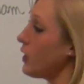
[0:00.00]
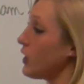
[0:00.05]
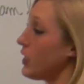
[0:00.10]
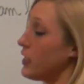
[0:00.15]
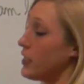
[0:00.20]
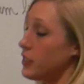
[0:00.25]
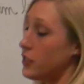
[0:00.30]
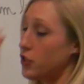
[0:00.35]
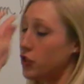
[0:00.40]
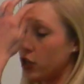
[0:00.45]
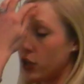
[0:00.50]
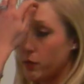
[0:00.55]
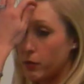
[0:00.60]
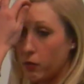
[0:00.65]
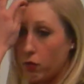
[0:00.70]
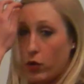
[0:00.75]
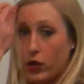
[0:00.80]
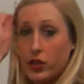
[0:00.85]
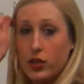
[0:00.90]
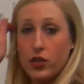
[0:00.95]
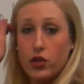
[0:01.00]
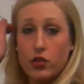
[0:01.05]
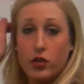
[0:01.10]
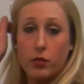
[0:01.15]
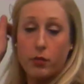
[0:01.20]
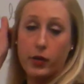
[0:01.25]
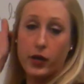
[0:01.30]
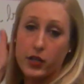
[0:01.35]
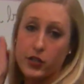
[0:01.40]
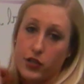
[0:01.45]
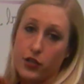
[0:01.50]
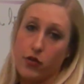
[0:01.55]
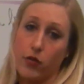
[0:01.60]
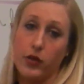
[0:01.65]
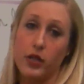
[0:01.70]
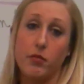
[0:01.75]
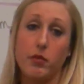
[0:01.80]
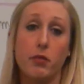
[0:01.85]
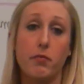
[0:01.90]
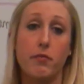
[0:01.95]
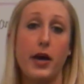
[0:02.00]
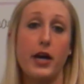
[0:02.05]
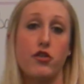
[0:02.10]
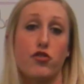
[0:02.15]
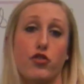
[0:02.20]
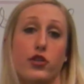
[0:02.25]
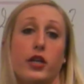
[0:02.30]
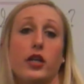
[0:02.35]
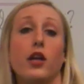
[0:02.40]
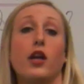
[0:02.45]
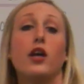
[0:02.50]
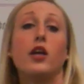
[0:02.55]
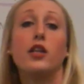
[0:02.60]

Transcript: is determine what the unit bars are going to be measuring.